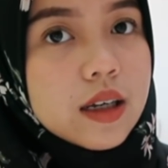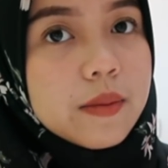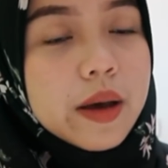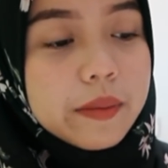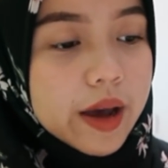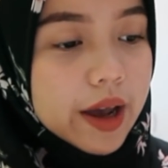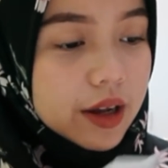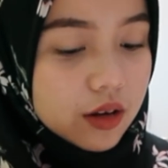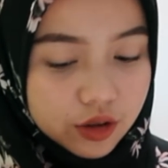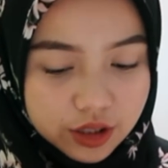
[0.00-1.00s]
in my
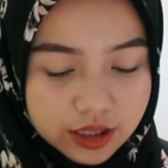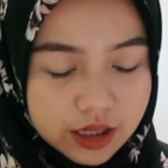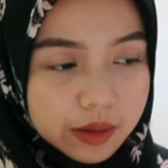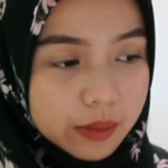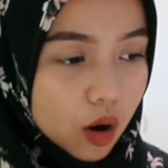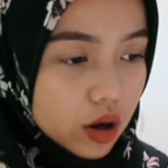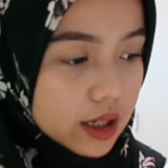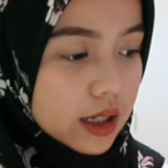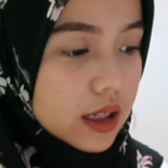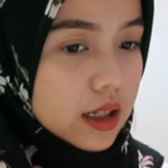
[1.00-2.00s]
bag or just in my
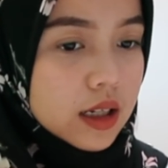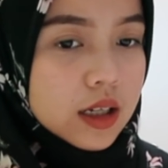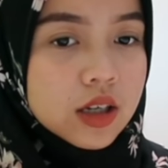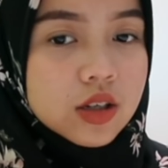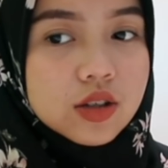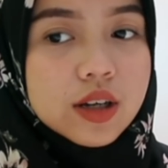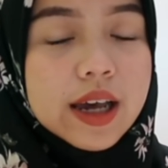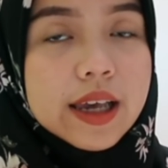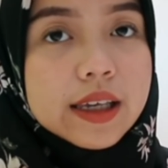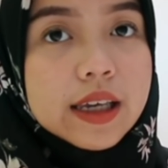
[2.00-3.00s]
pocket, so
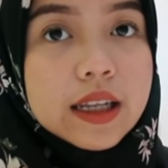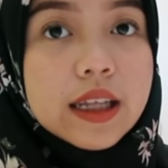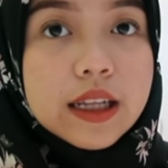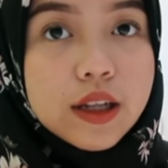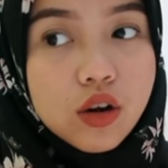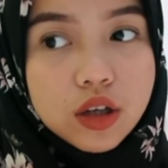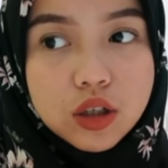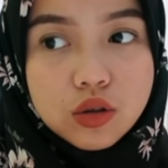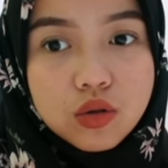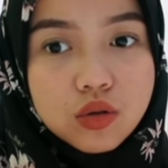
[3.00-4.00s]
that I can eat it on
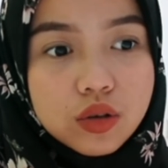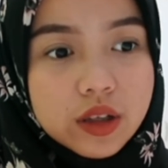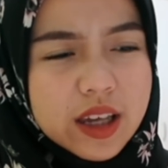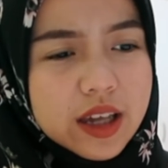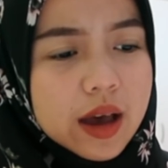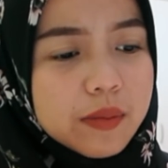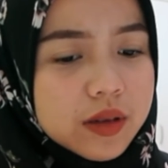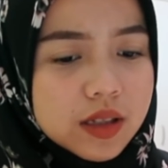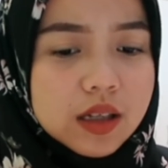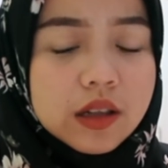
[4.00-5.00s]
the go. That
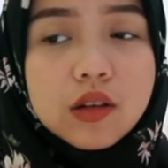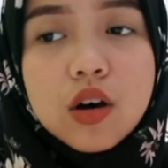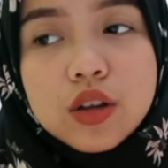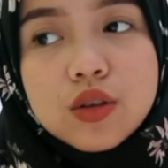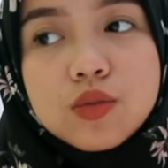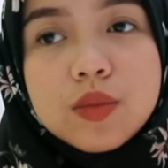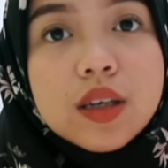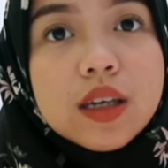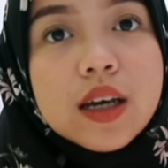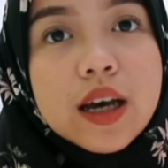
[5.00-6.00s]
happens a lot to
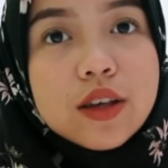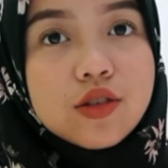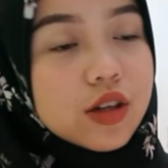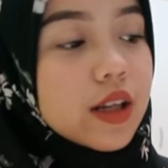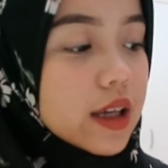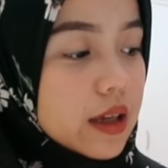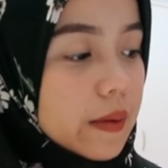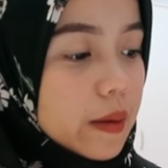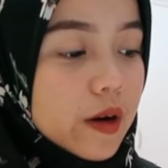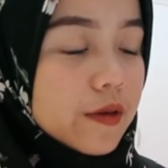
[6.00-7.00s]
me. I usually eat
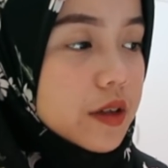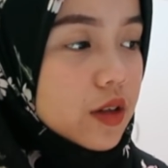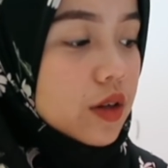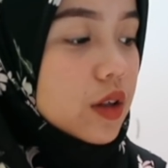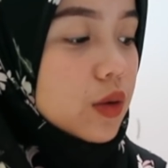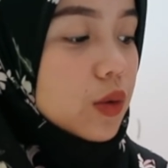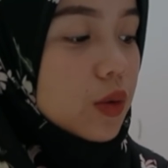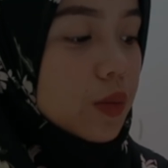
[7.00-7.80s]
my breakfast on the go.